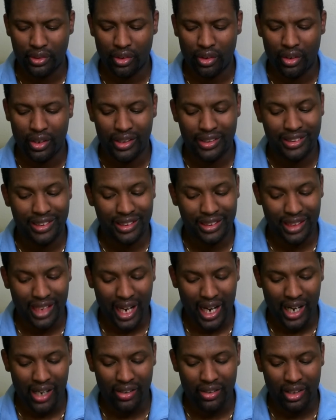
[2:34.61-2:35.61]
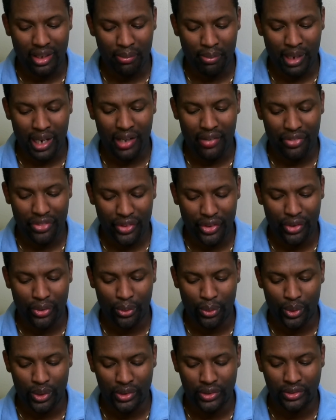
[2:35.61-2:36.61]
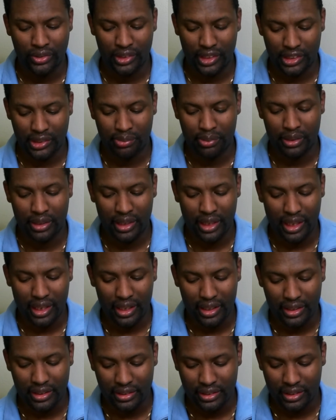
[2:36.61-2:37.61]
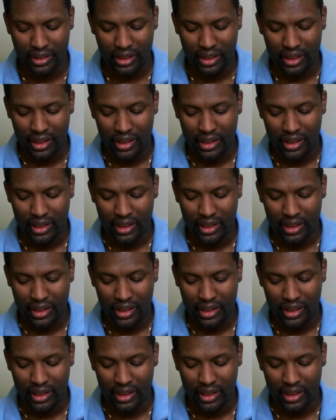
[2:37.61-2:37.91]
are in denial about their wounds is because